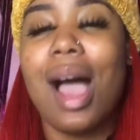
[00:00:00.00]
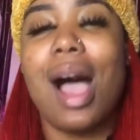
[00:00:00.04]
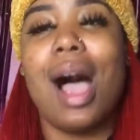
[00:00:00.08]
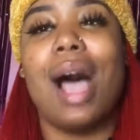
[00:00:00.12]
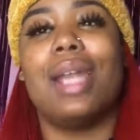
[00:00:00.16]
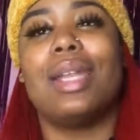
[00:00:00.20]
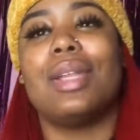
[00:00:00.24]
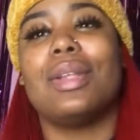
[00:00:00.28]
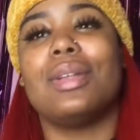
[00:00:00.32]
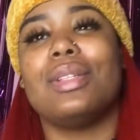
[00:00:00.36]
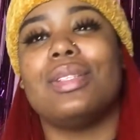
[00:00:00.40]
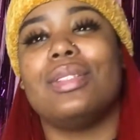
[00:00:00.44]

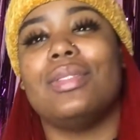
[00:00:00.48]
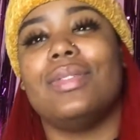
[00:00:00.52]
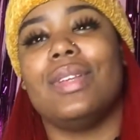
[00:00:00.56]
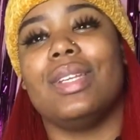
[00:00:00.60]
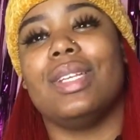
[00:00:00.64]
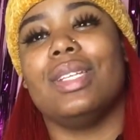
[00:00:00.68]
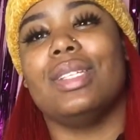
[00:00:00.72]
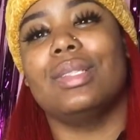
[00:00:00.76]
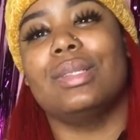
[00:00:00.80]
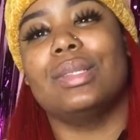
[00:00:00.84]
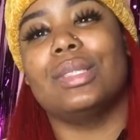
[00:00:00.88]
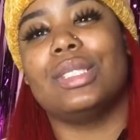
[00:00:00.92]
I know this
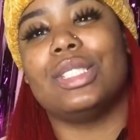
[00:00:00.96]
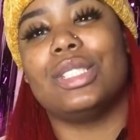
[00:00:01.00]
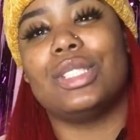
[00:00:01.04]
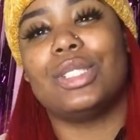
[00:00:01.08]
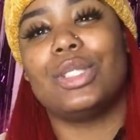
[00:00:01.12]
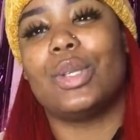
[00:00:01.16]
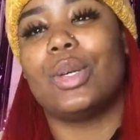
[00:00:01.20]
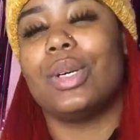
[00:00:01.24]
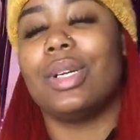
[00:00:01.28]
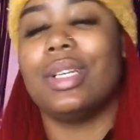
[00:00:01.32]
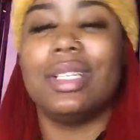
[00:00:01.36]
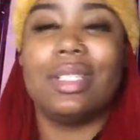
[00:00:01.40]
video is
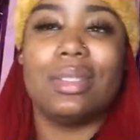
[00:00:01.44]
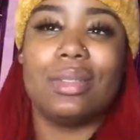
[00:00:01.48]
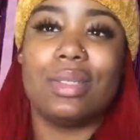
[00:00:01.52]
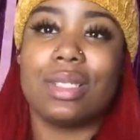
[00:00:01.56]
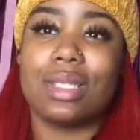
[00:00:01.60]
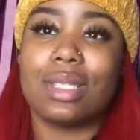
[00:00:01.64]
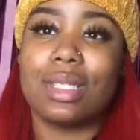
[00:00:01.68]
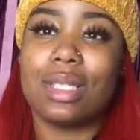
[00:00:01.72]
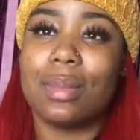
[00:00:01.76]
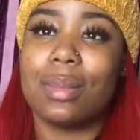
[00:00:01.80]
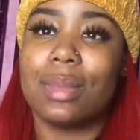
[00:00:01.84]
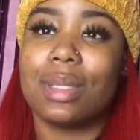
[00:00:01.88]
short. It was
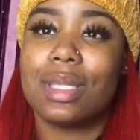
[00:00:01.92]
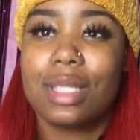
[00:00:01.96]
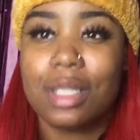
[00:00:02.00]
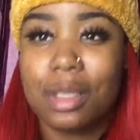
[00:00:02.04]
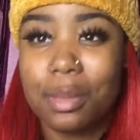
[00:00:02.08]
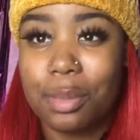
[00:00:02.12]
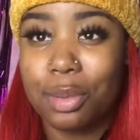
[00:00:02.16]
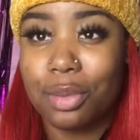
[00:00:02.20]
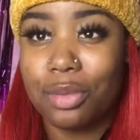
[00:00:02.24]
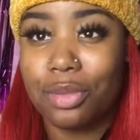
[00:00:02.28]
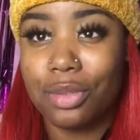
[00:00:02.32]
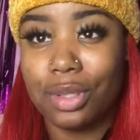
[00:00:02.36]
just something
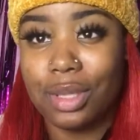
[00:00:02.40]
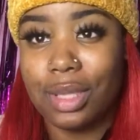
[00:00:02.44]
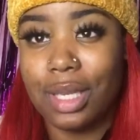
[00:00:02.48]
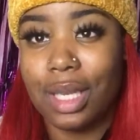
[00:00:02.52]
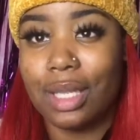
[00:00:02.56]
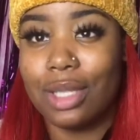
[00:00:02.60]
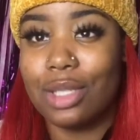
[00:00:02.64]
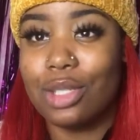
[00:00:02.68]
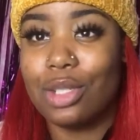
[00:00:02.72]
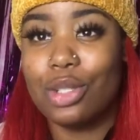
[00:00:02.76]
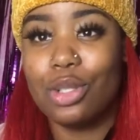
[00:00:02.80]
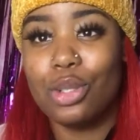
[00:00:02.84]
simple for
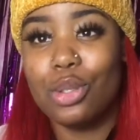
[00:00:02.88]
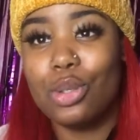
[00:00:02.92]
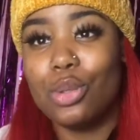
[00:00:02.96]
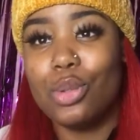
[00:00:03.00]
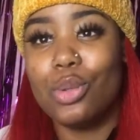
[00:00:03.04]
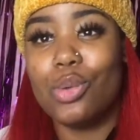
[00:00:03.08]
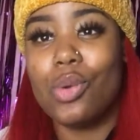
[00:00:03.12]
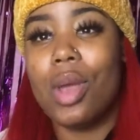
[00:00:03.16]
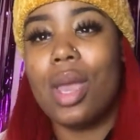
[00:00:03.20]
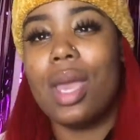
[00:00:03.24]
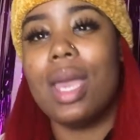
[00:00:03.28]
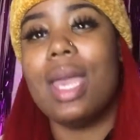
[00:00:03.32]
day
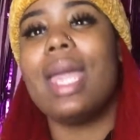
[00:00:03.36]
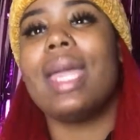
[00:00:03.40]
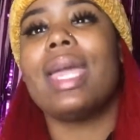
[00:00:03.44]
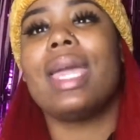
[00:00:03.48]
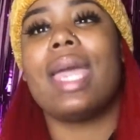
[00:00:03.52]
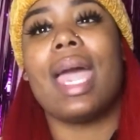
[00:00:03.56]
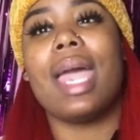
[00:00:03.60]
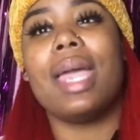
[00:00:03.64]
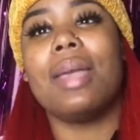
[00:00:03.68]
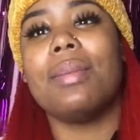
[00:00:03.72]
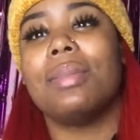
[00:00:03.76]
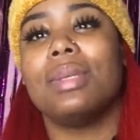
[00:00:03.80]
2,
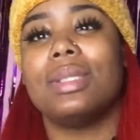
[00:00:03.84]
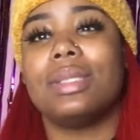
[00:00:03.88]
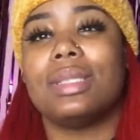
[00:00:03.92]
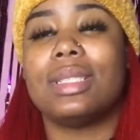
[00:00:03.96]
Cayman